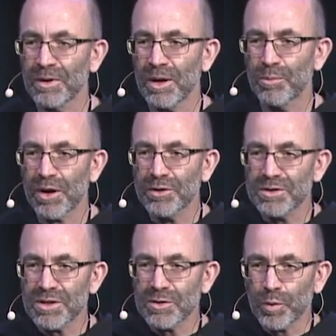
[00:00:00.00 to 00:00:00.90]
And
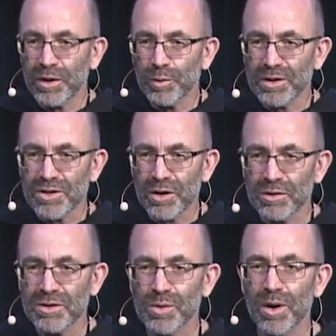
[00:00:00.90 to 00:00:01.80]
brothers, as we
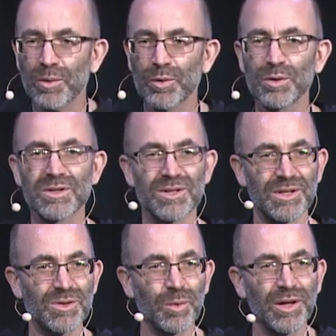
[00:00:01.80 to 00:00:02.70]
return to our roots
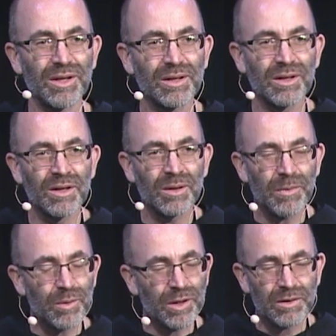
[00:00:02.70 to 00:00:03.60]
this week,
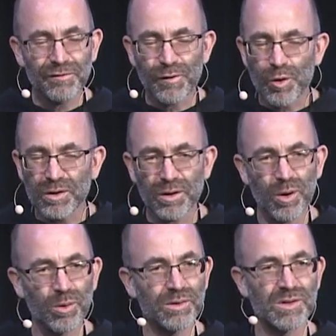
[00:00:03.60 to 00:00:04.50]
may we invoke the
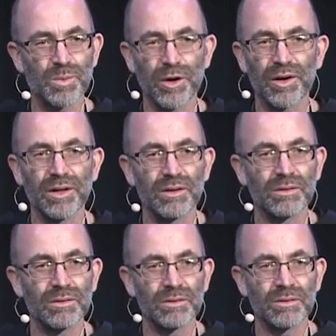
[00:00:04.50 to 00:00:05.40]
Holy Spirit
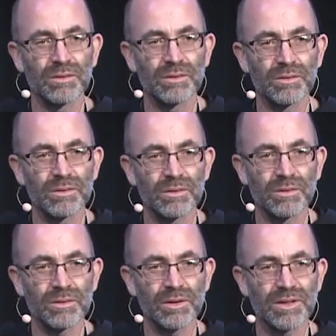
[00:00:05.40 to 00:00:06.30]

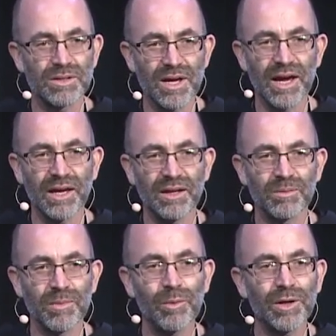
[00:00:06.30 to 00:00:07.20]
this day.
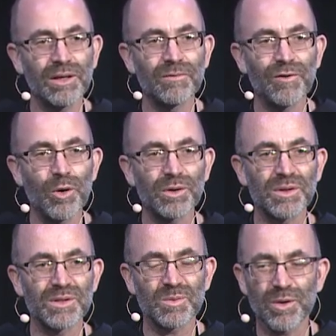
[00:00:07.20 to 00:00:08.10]
May we invoke the
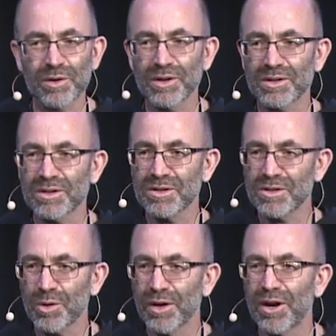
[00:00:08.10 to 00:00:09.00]
Spirit to
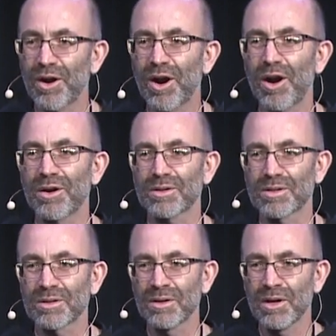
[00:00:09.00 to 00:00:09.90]
stir in our
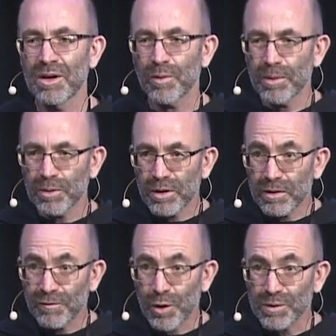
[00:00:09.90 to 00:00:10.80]
hearts. May we
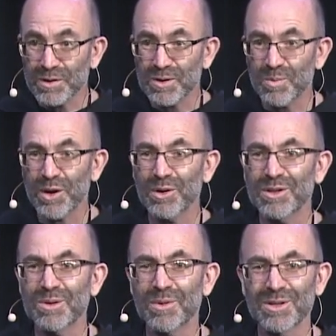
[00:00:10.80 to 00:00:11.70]
invoke the Spirit
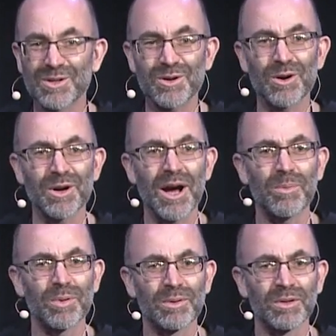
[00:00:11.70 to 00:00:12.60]
to be stirred up.